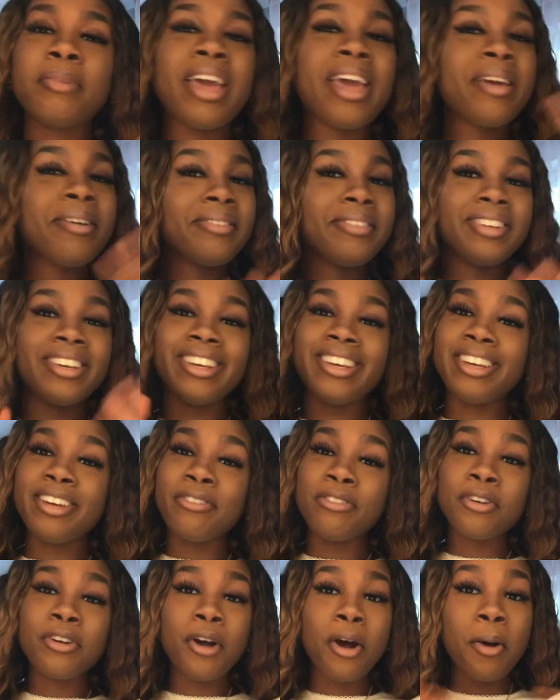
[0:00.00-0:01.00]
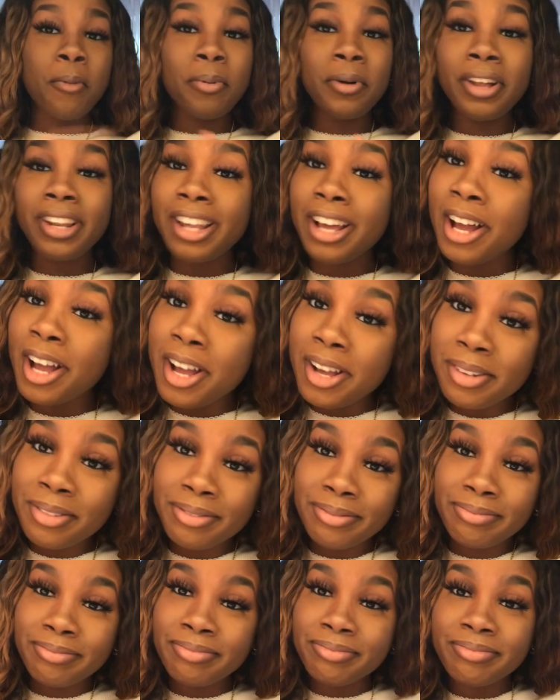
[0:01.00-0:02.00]
baby, if you gonna pull
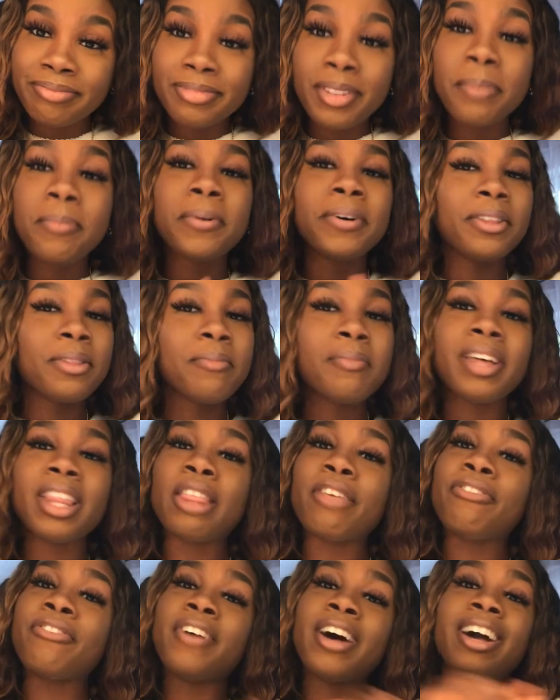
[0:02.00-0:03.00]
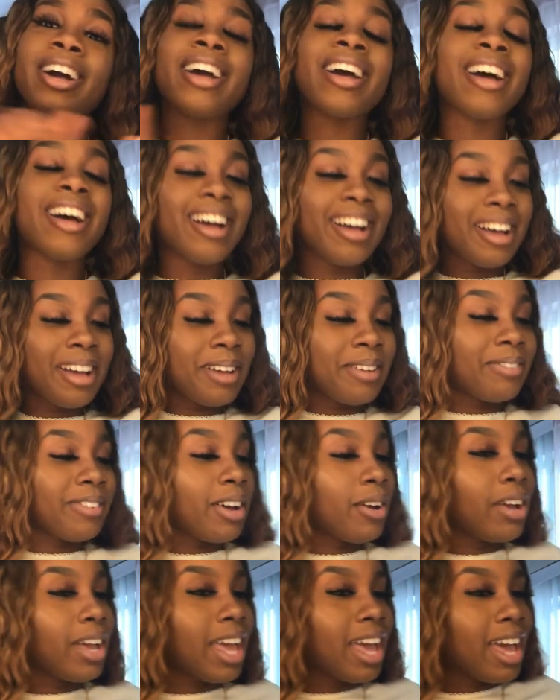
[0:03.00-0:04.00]
up, pull the motherfucker
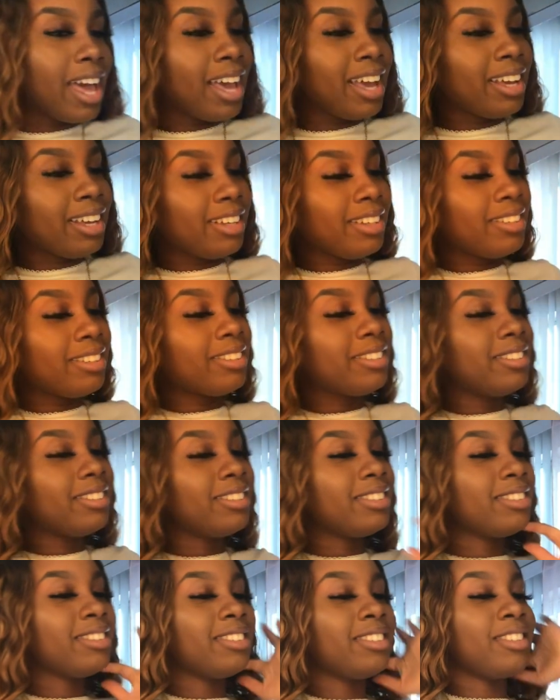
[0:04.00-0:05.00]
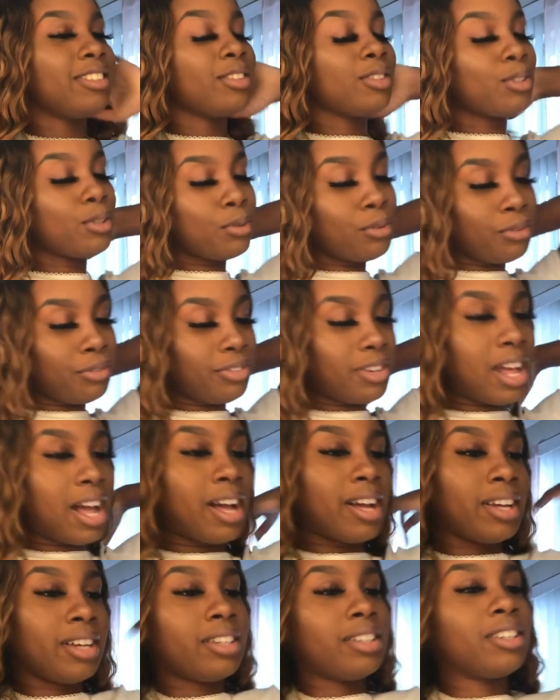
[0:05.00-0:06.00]
up, okay? Two
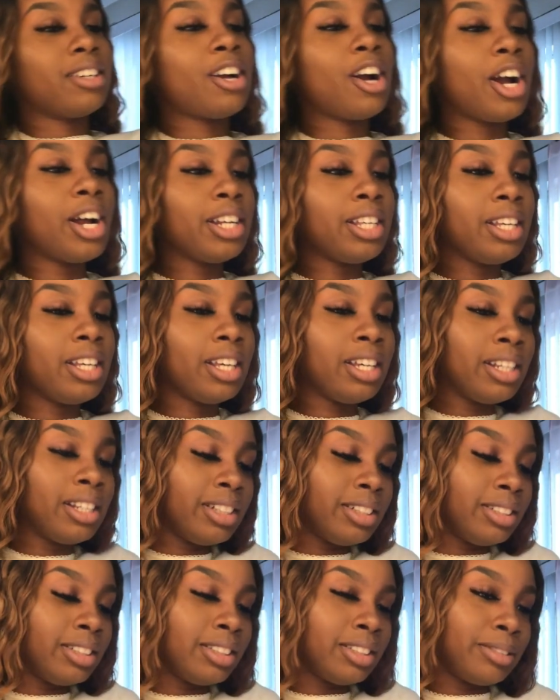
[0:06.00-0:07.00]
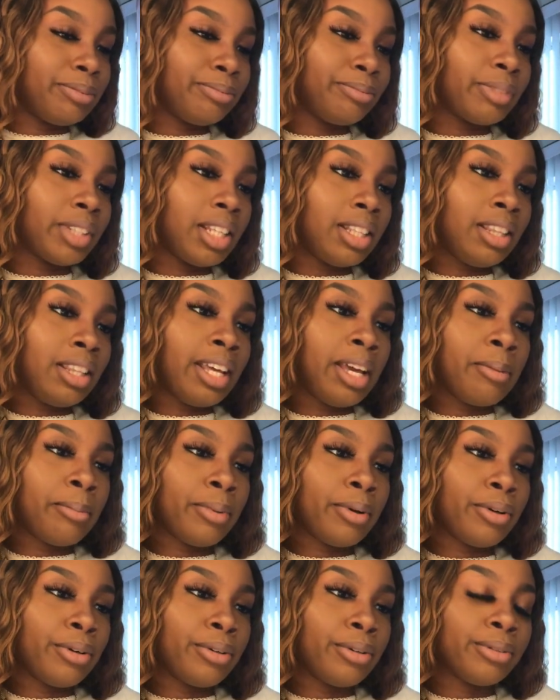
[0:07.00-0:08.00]
flying, Cartiers,
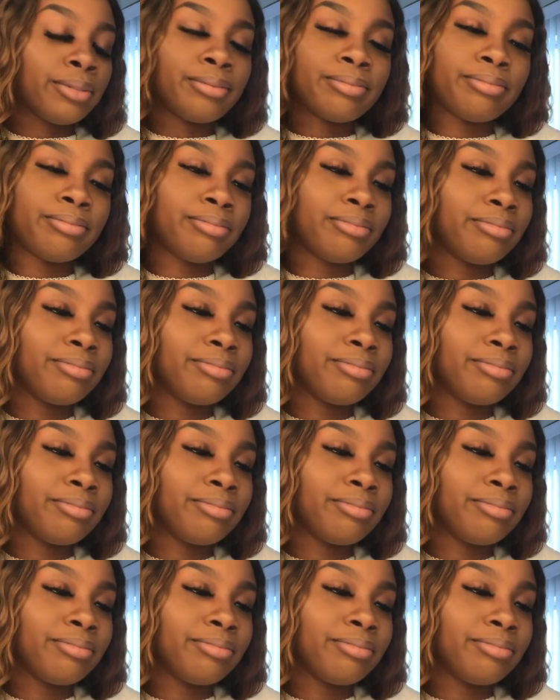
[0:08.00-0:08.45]
Lambo.